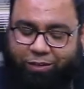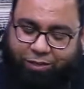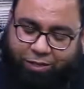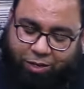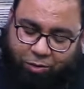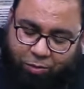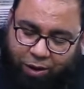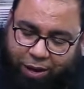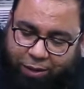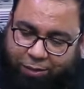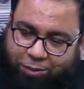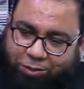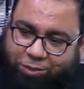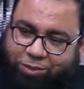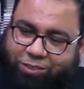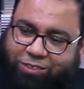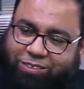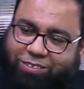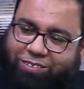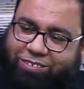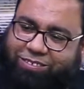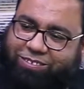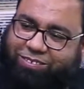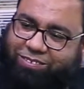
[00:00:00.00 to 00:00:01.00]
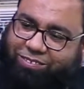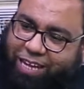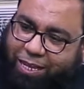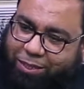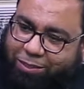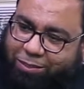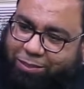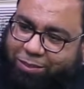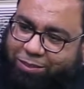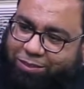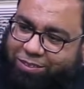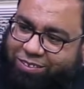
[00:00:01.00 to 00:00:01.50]
Karachi.
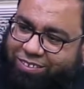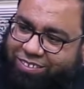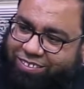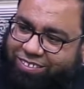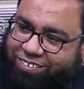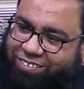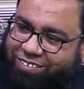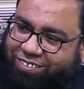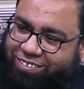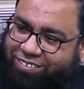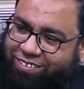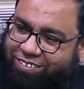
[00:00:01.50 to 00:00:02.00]
That's it.